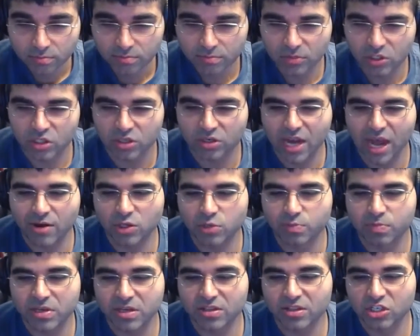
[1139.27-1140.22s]
Dude, I was
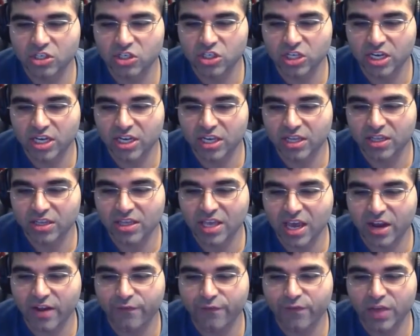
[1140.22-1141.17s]
being legit.
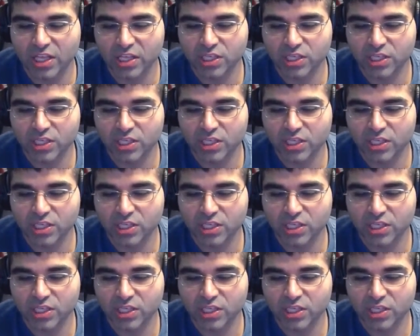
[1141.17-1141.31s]
That offends